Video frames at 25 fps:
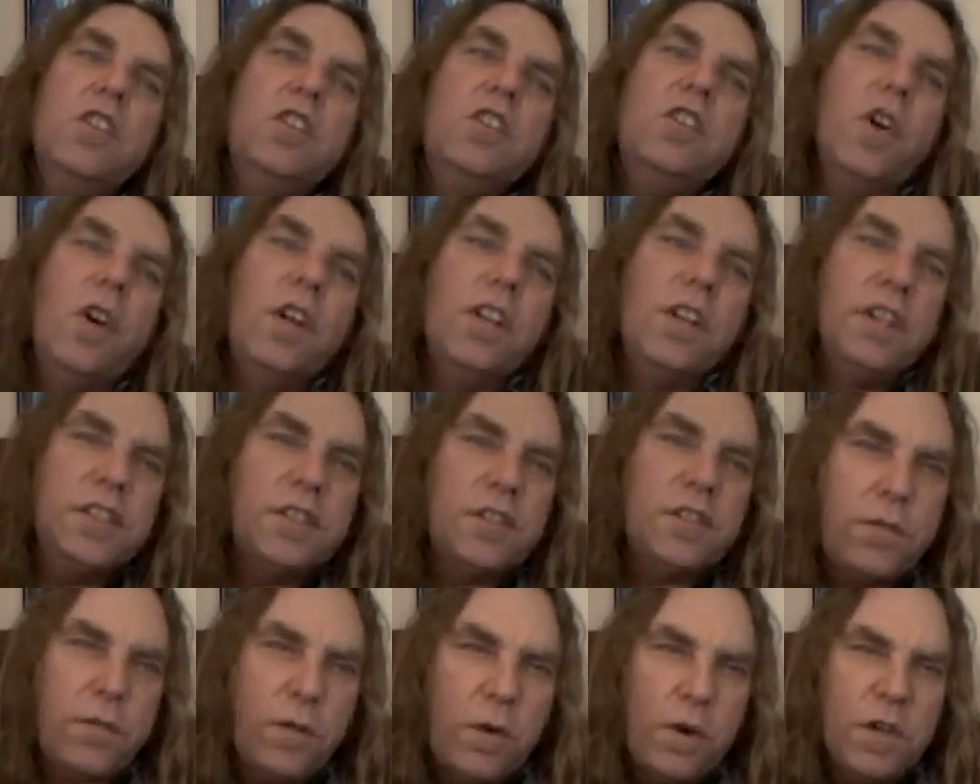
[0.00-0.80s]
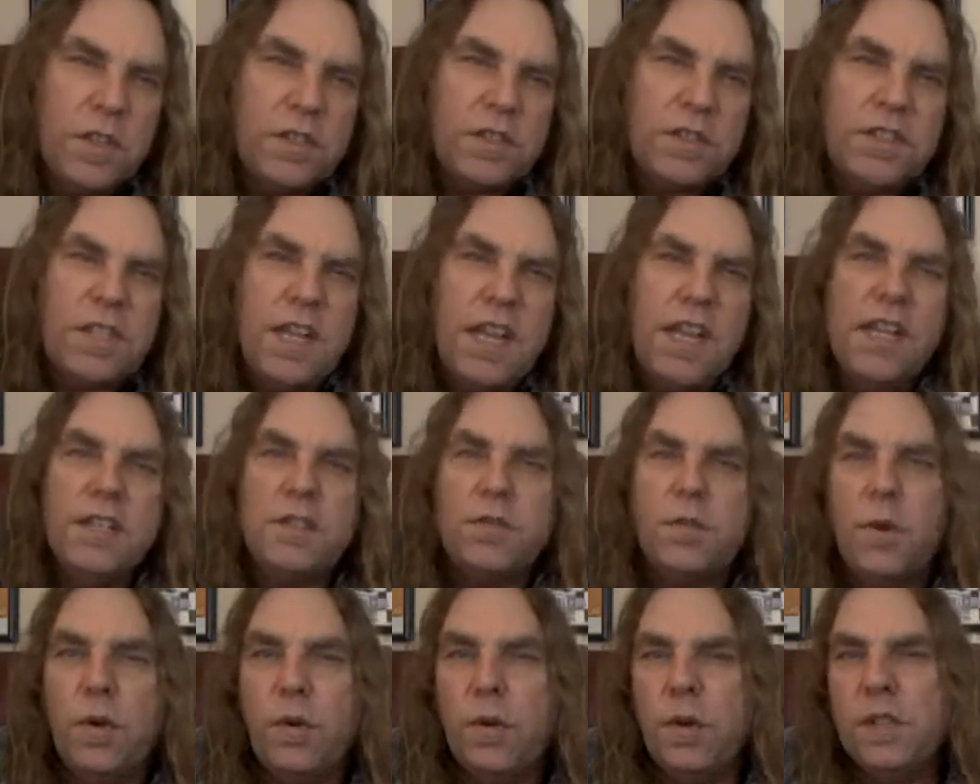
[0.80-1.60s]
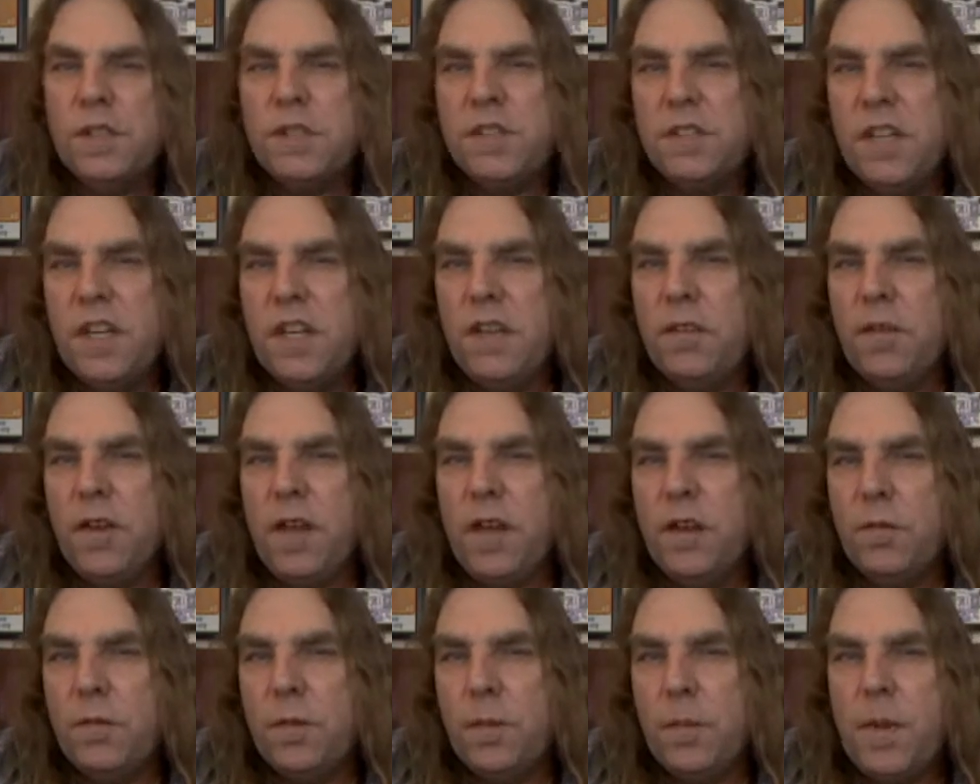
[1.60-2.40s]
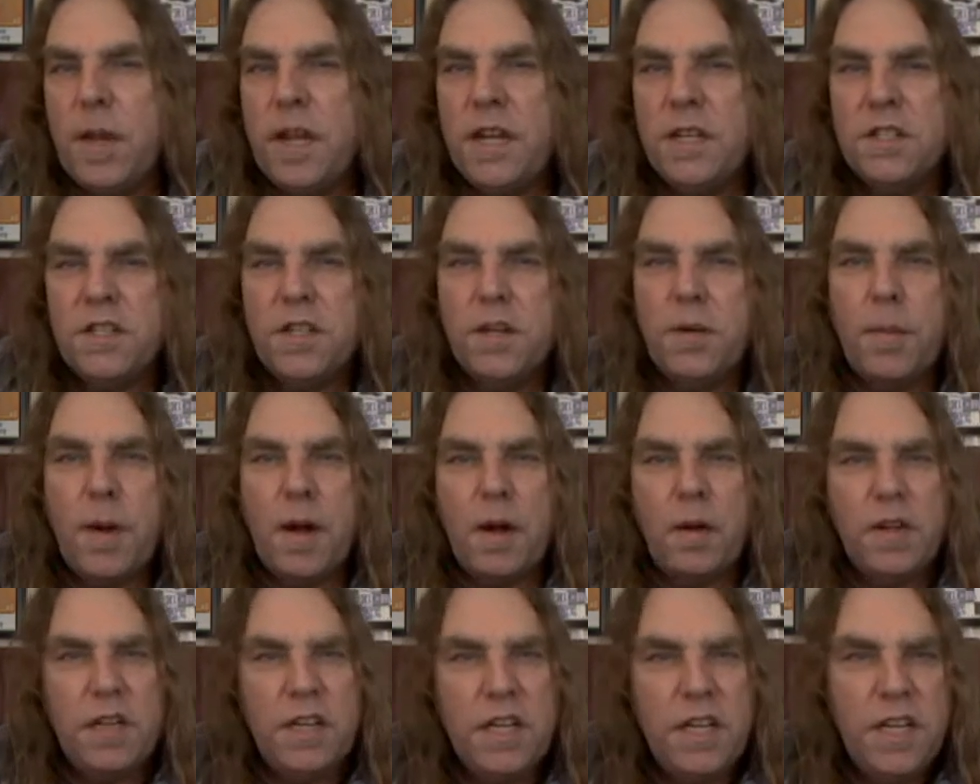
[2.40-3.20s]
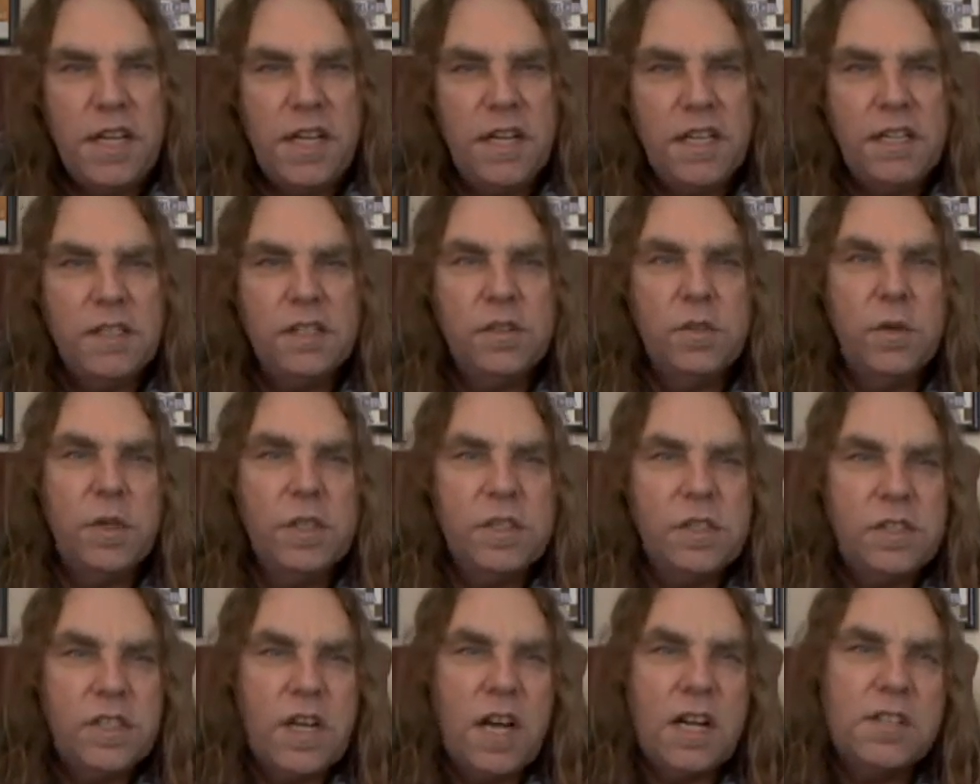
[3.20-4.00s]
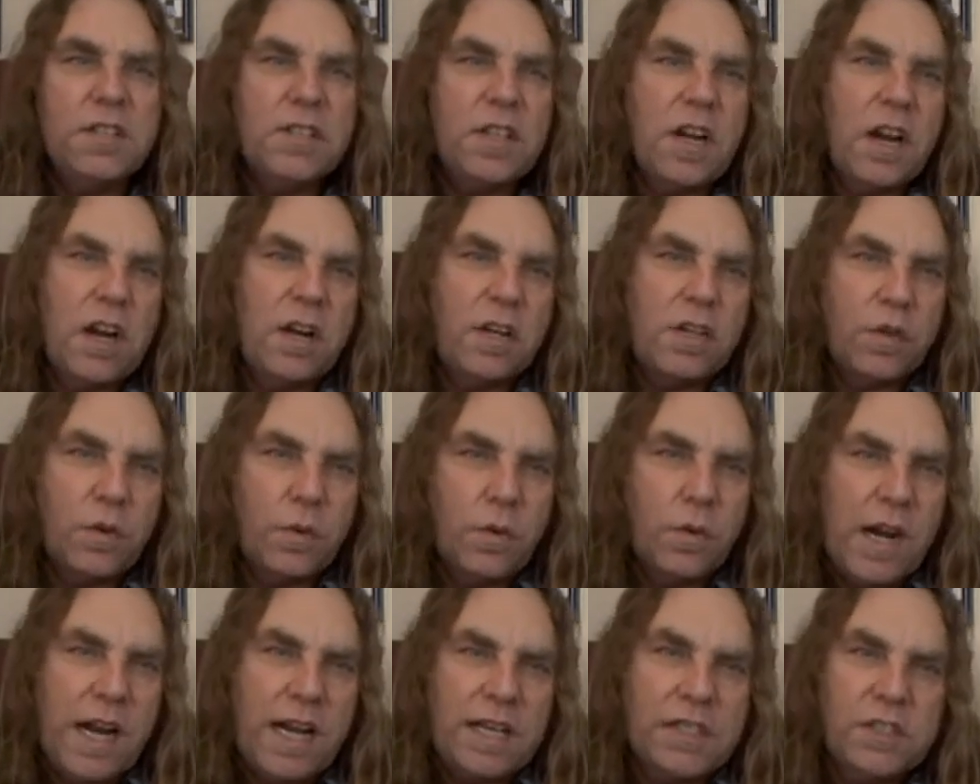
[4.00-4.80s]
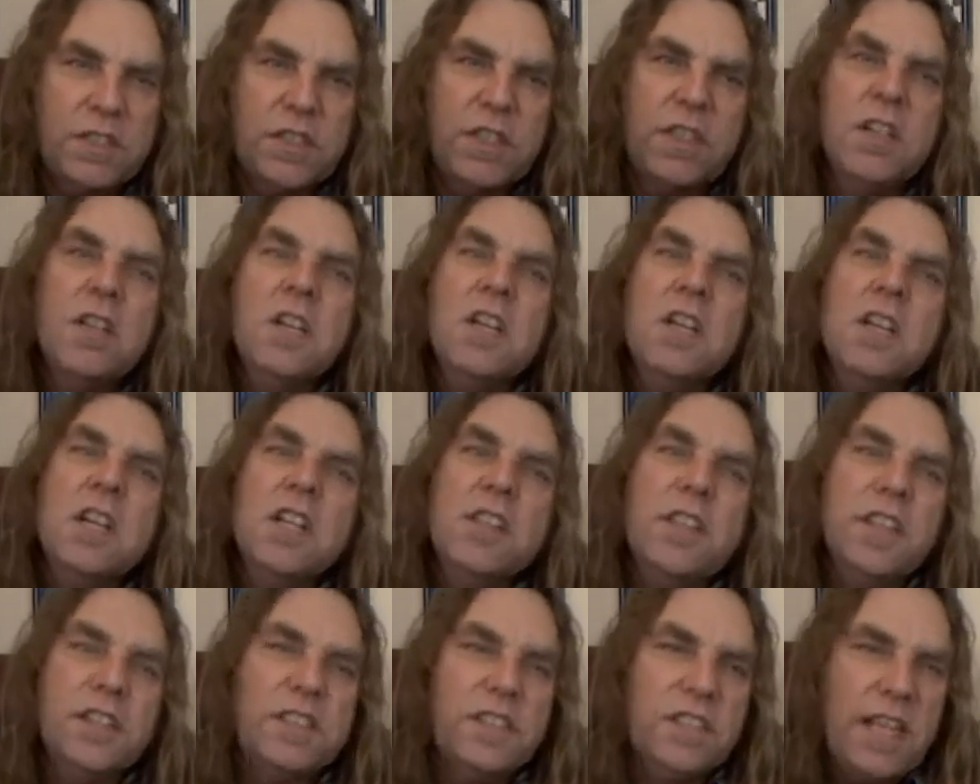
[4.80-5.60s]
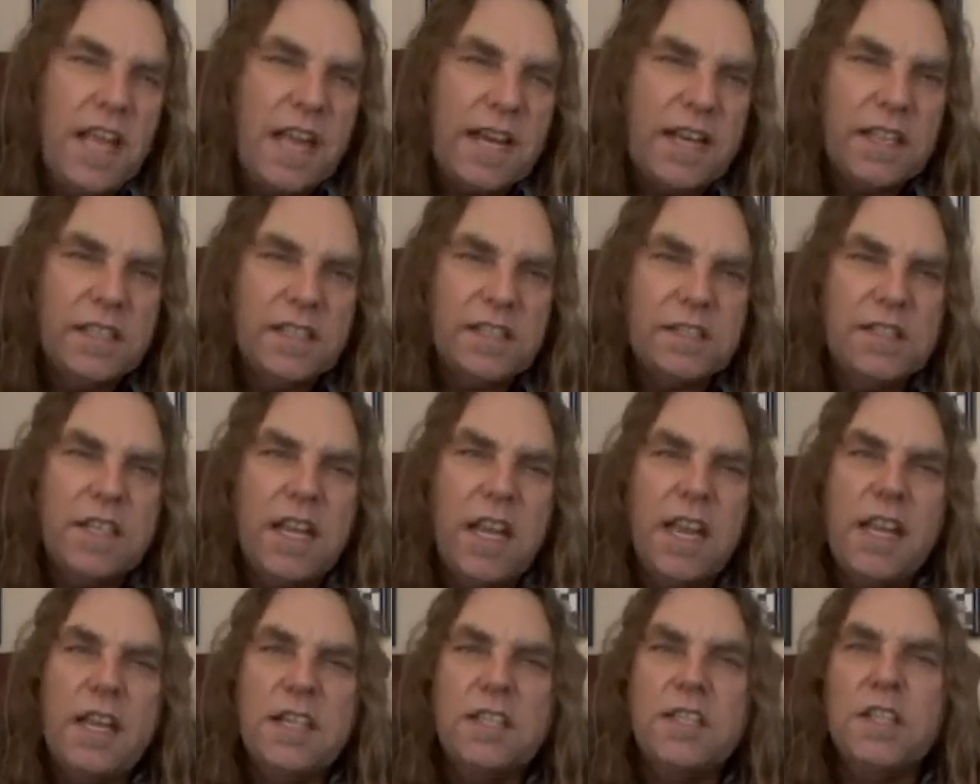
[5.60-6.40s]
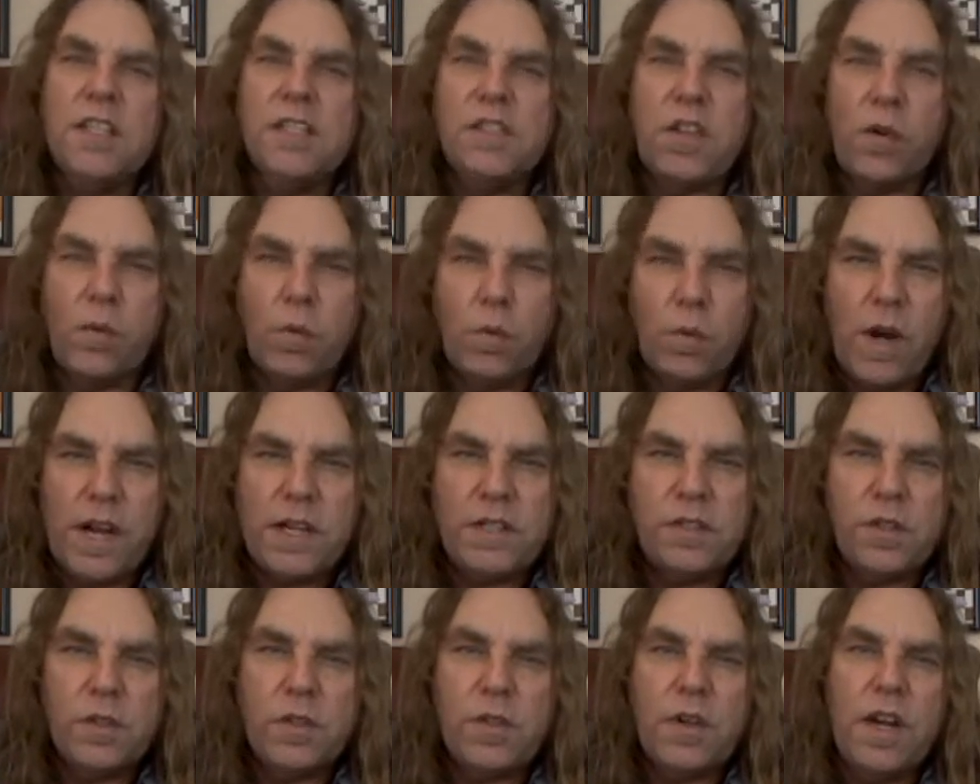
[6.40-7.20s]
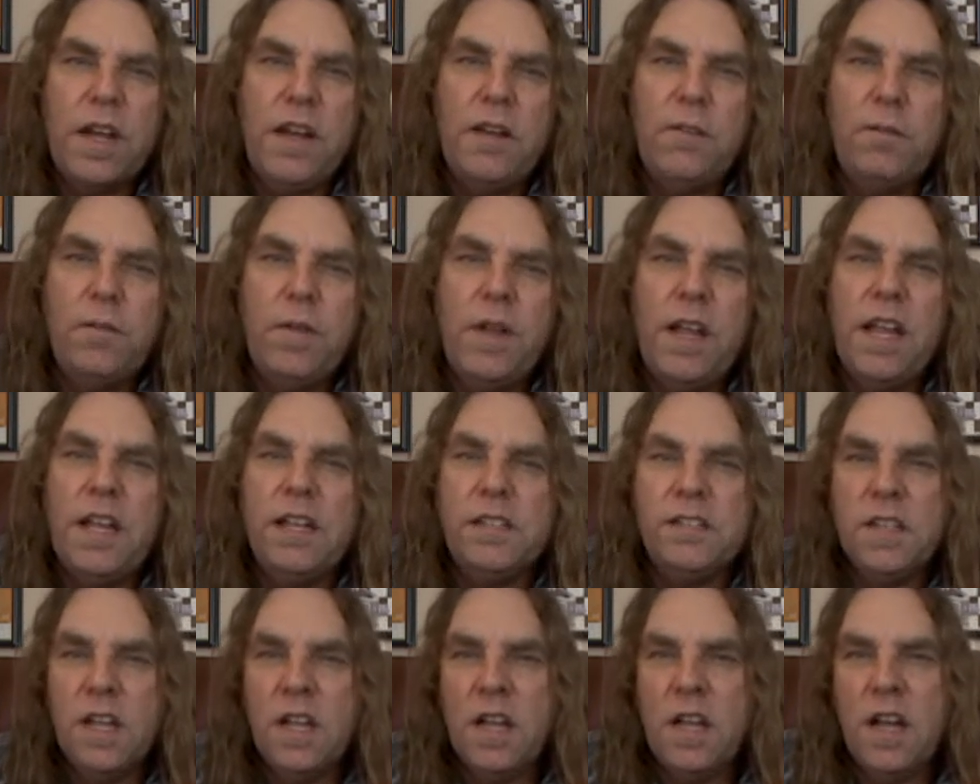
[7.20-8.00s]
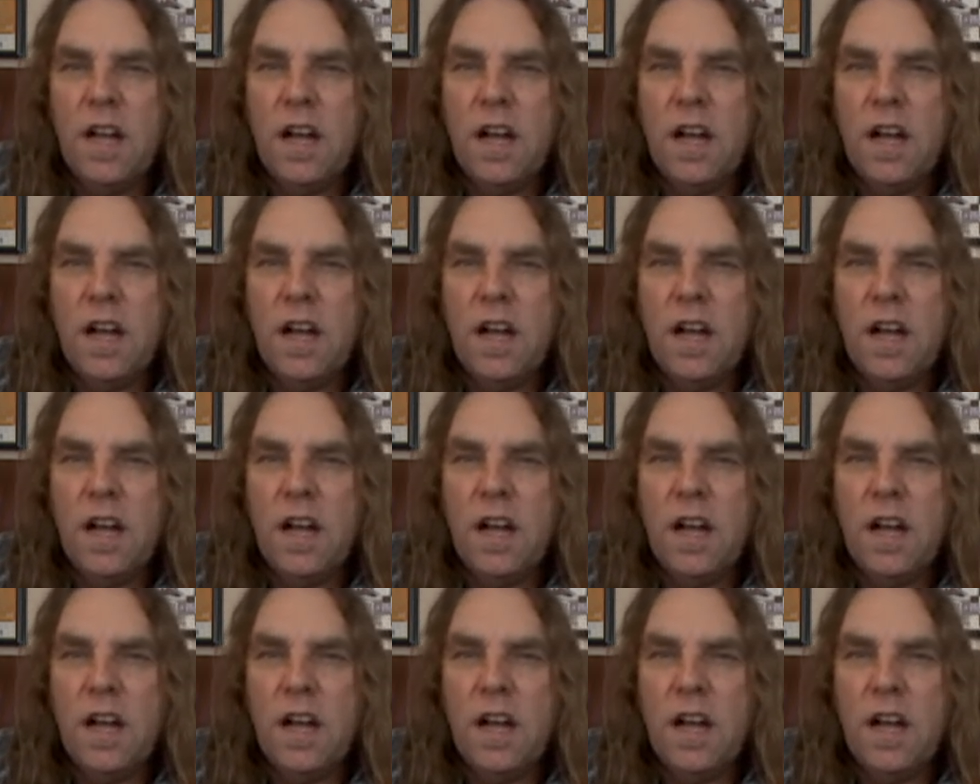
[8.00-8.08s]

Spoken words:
During this first stage, we receive information about needing to adjust our direction. The second stage is the retrograde phase.